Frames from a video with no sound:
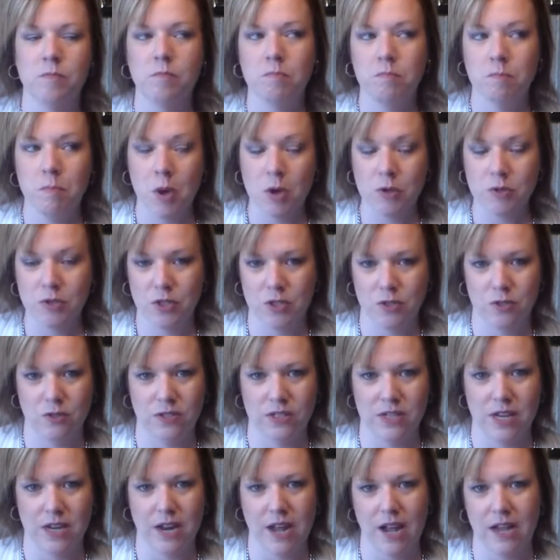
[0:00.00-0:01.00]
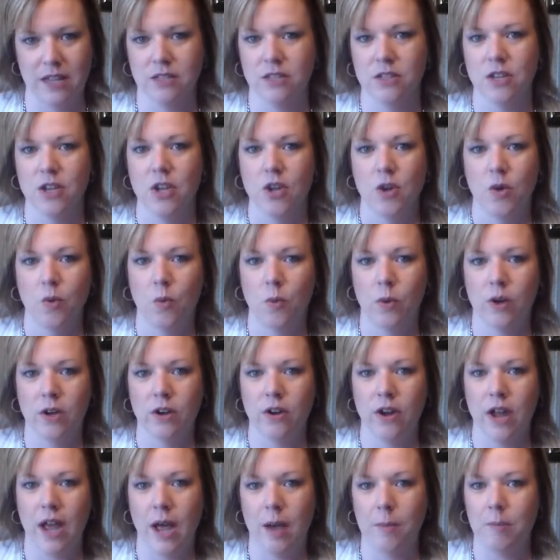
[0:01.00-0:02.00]
most Tuesday nights,
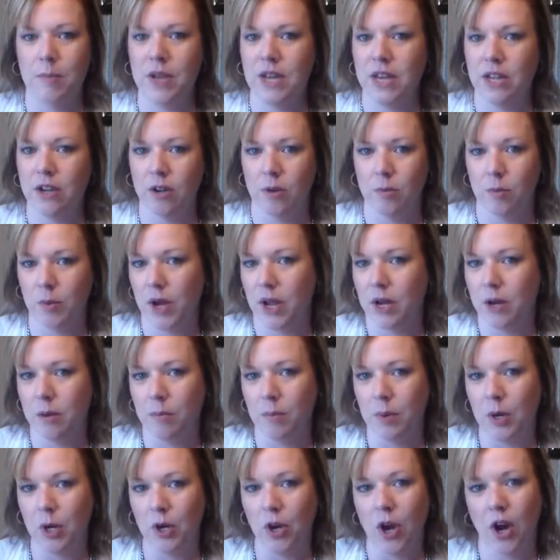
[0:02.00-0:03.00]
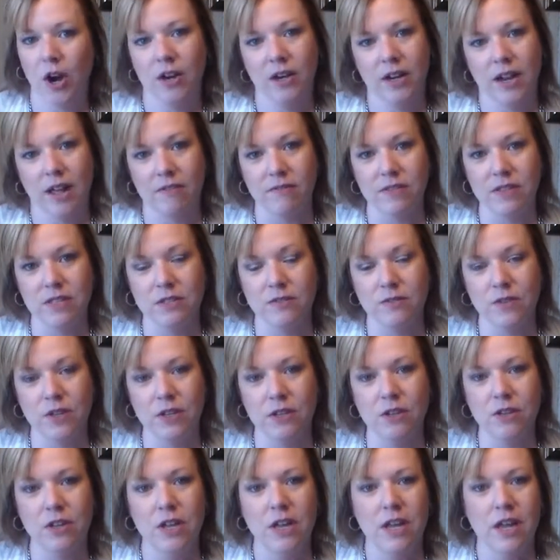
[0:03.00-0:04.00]
we're at Panera Bread on Burkhart and
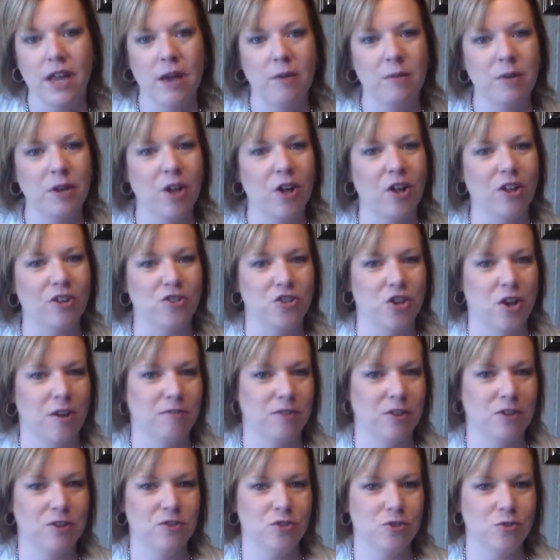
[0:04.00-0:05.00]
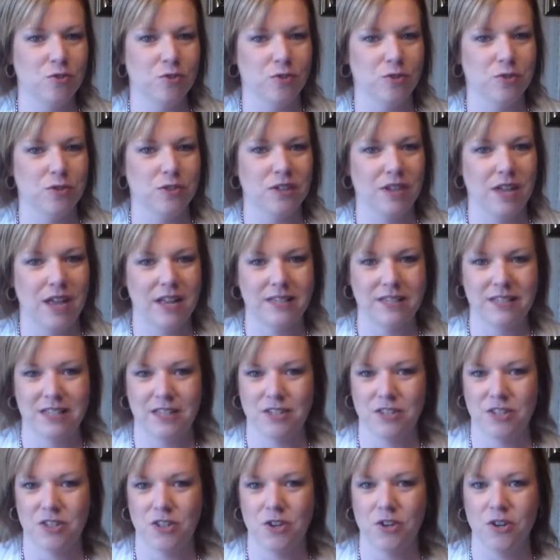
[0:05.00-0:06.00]
Evansville, and we call it Java and Jewels at
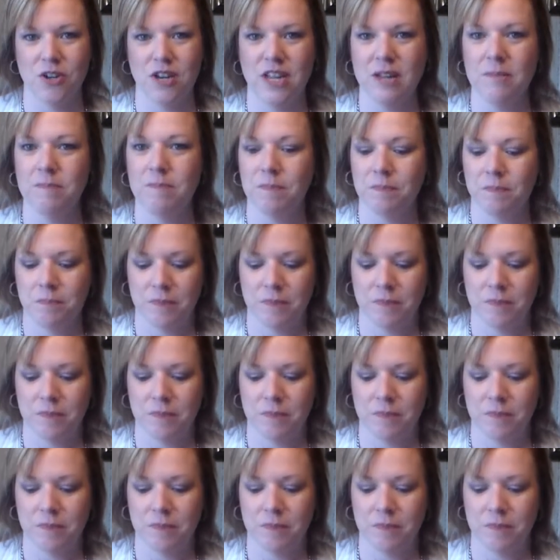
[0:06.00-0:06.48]
6:30.